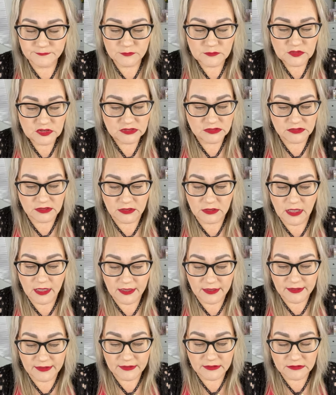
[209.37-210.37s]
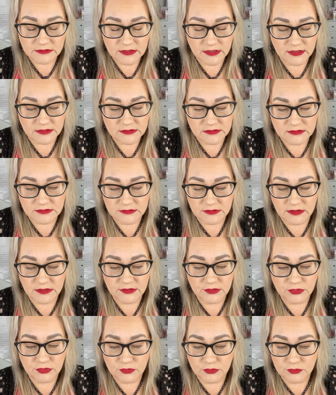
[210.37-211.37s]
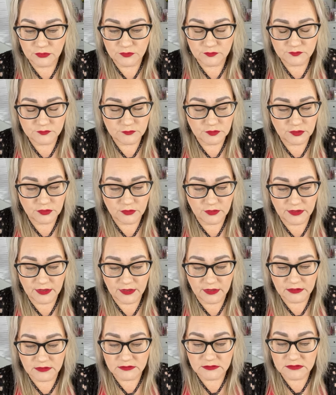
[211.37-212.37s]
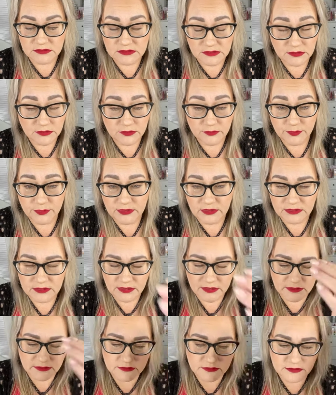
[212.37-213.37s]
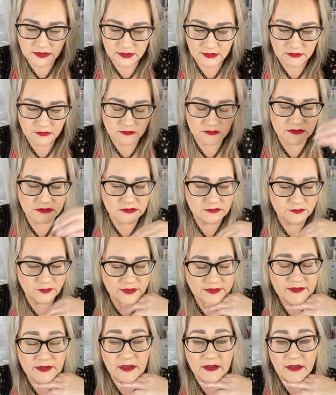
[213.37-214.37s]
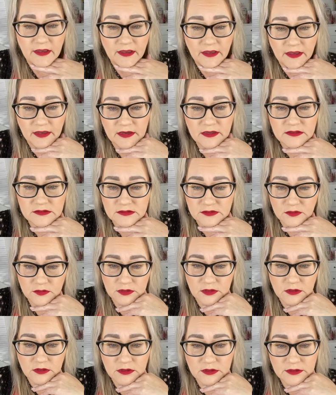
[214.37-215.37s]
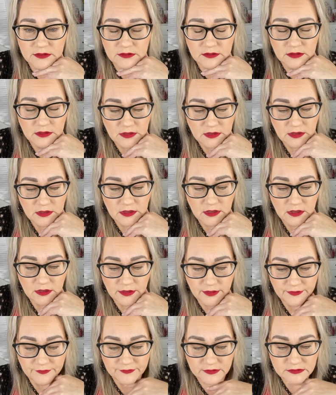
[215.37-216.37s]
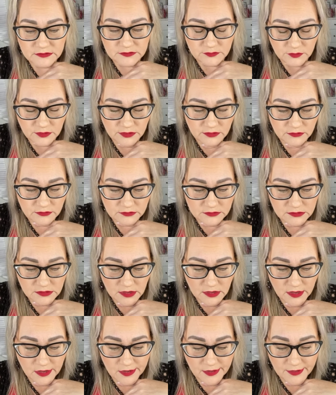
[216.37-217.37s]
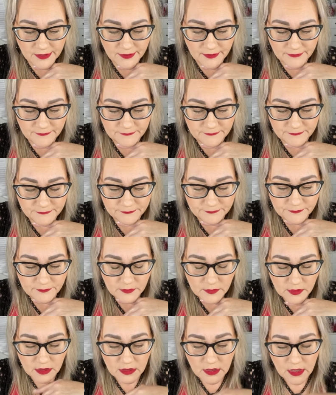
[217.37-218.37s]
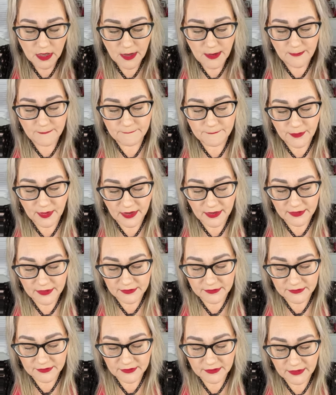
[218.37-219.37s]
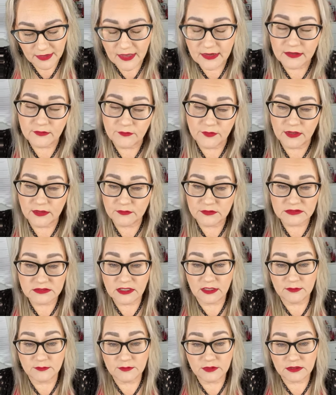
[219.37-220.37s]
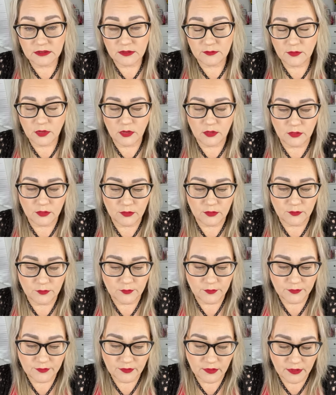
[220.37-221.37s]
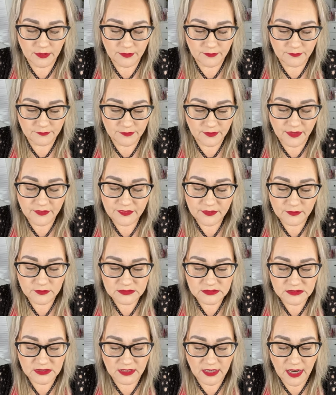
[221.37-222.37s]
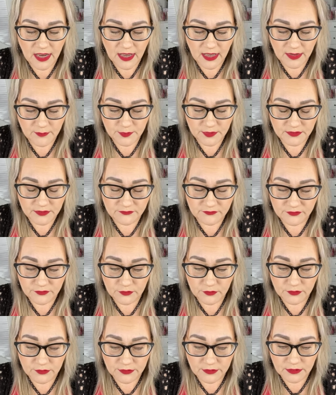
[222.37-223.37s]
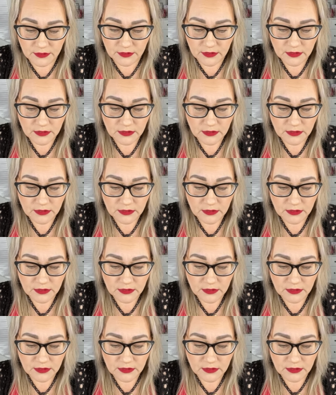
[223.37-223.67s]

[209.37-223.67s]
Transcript: just declined, has a new, you know, again, COP diagnosis. What the heck is going on in this world? But anyway, it was time to come home. Nothing was gonna happen for,